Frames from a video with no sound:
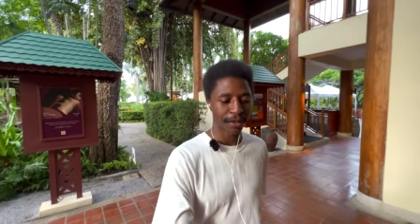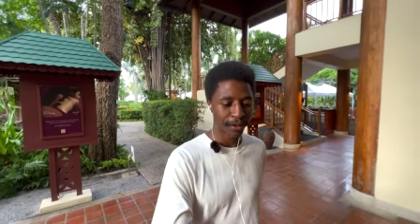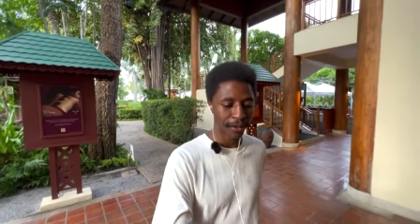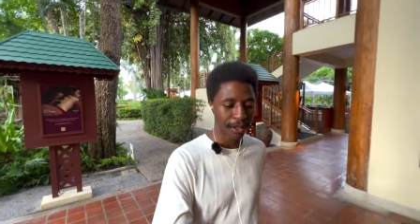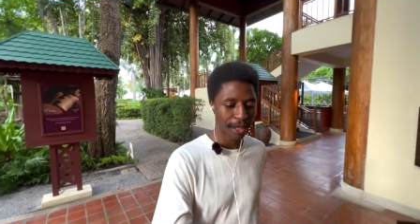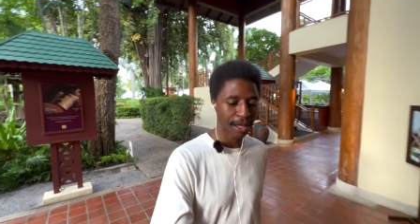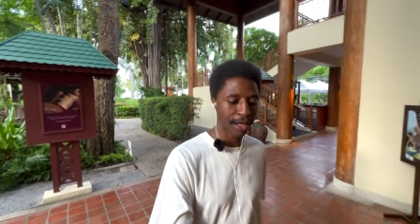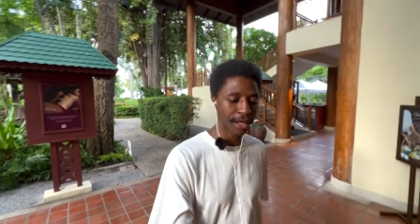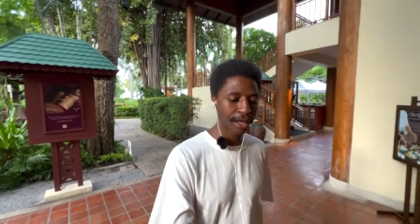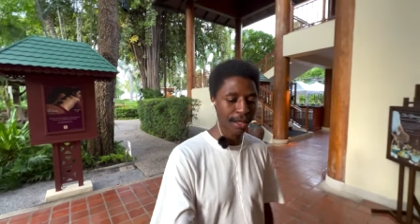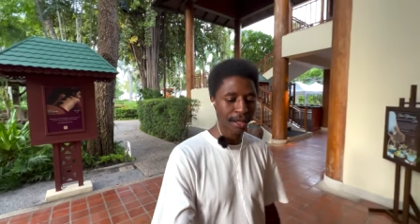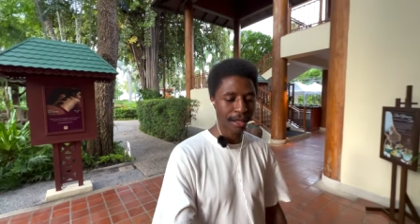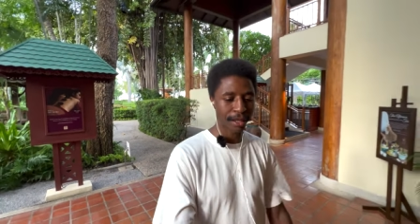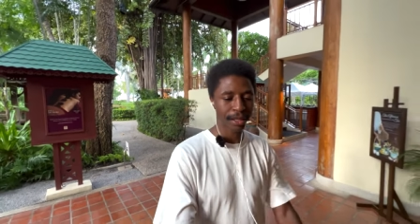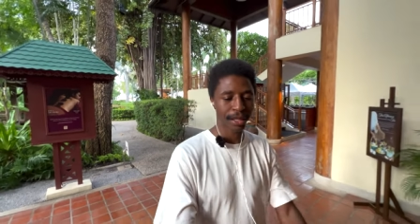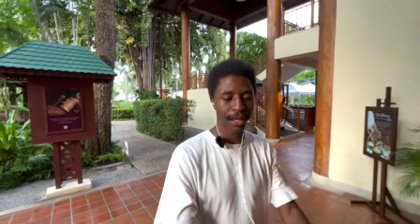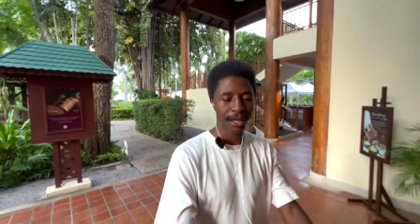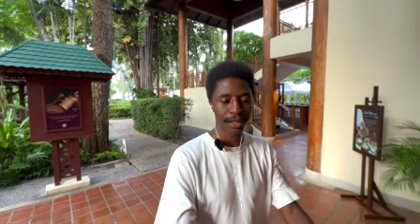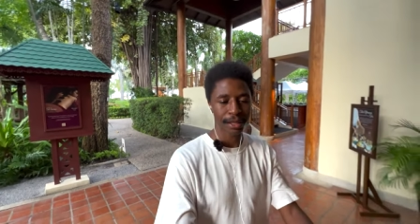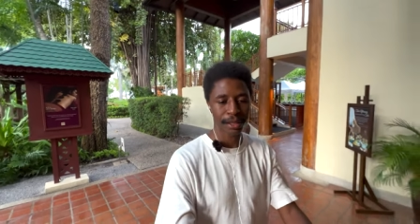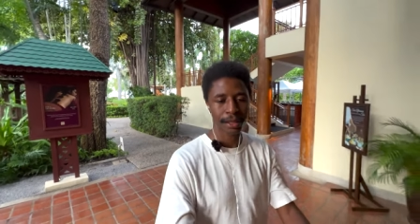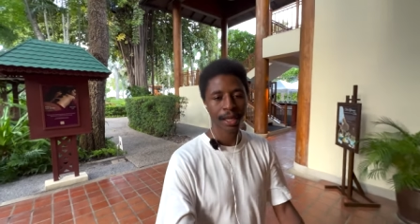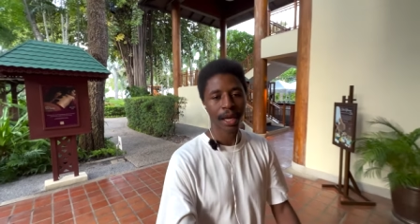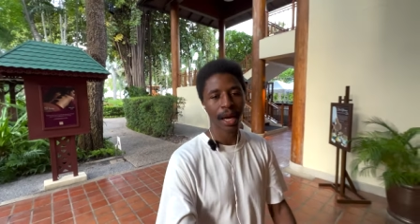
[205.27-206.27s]
okay,
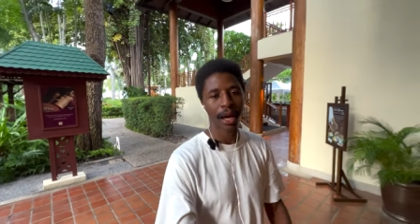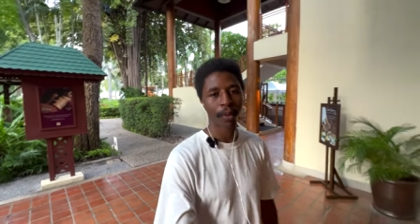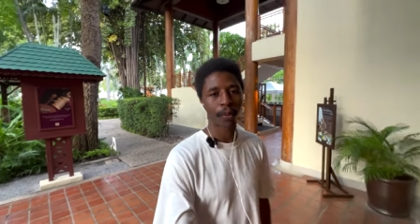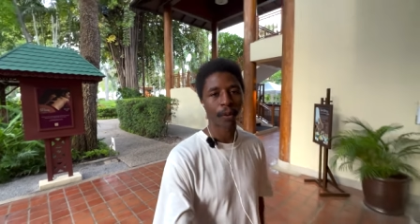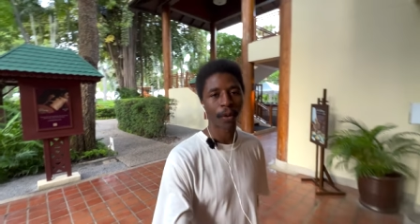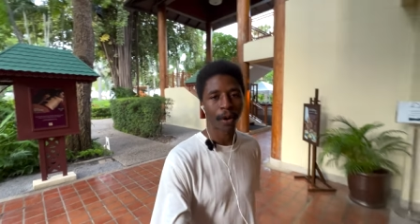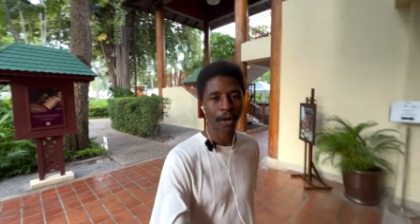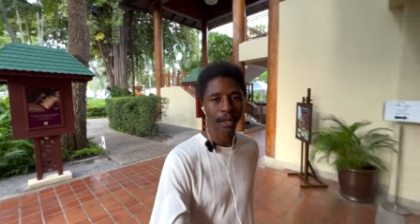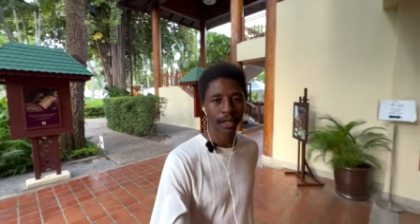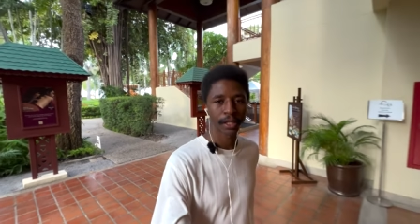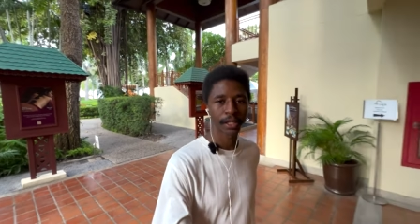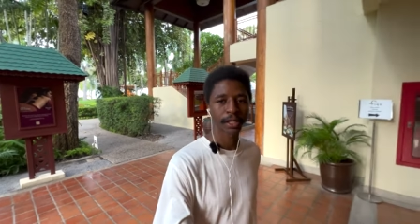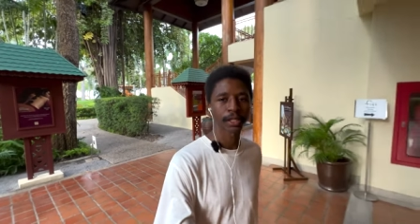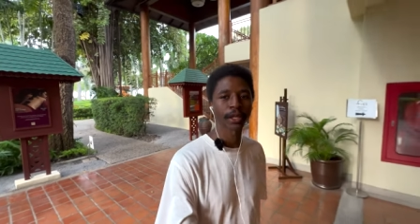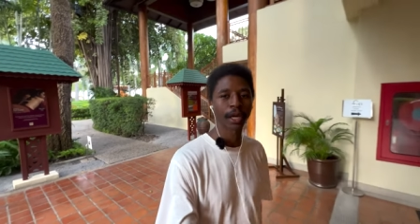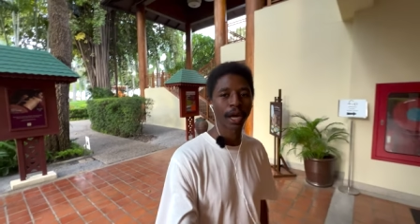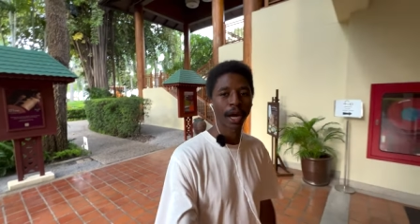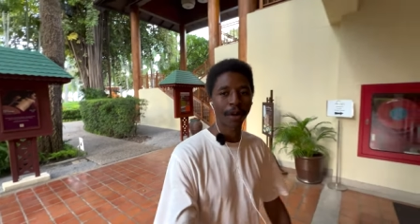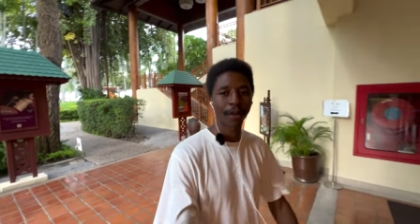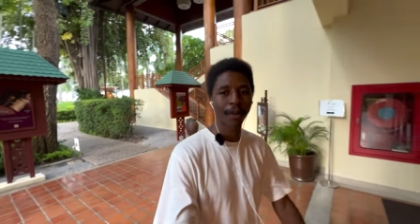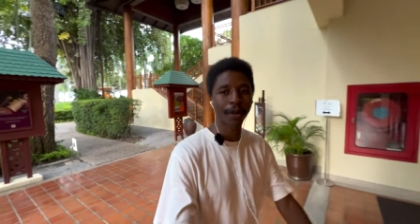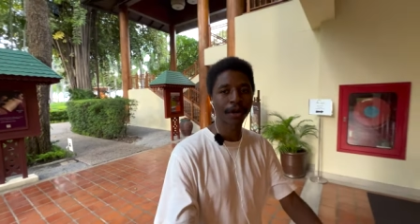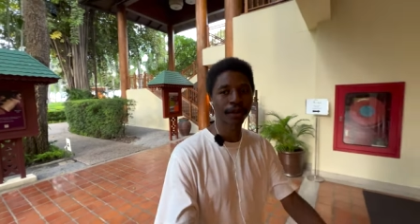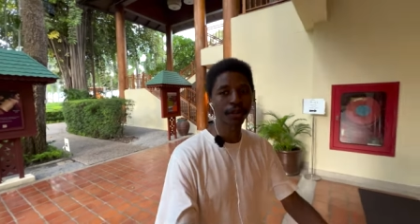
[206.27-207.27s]
yes, I want
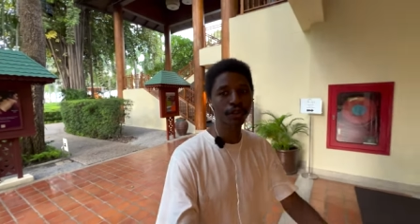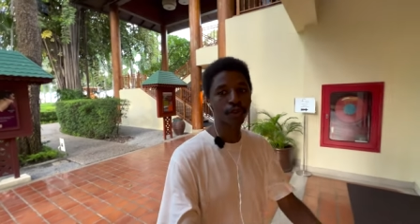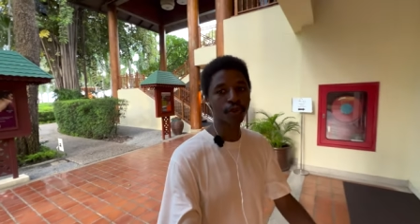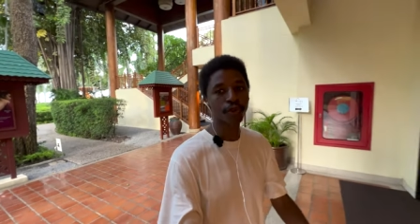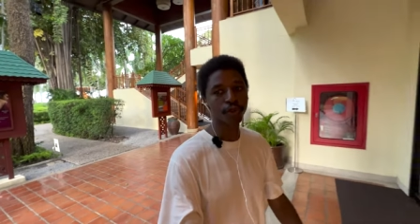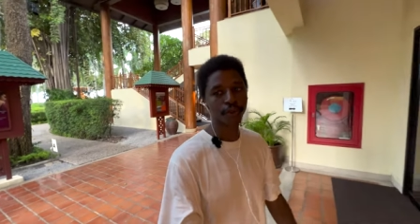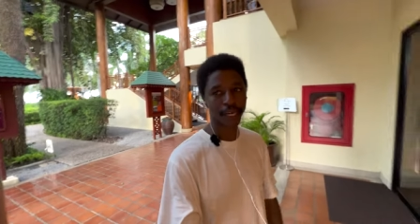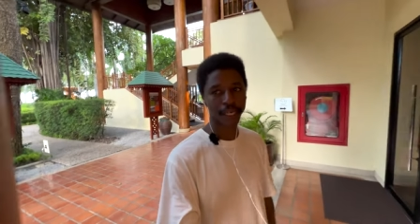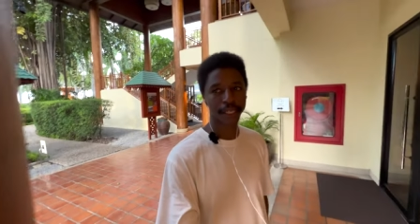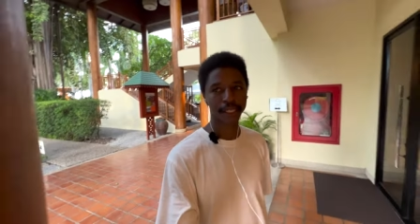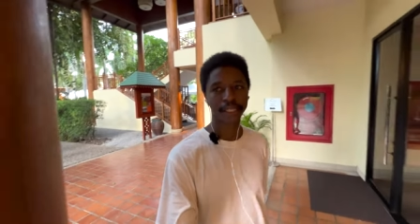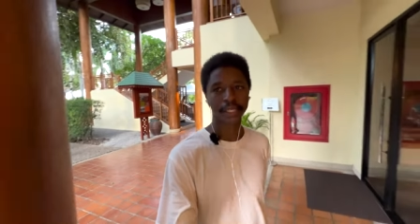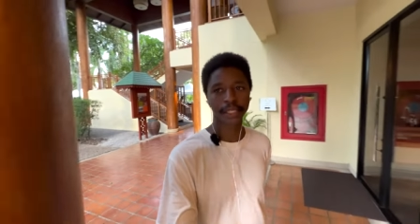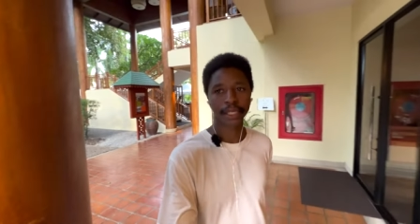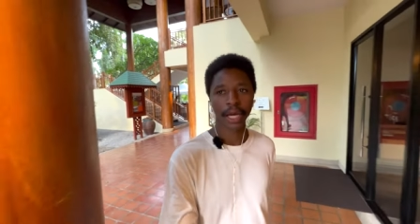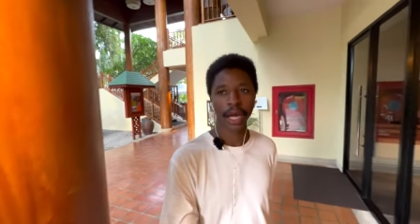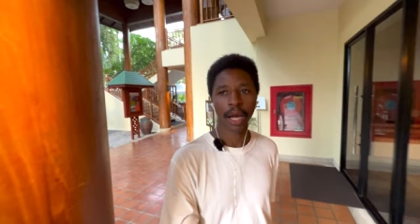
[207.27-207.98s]
I want to rest.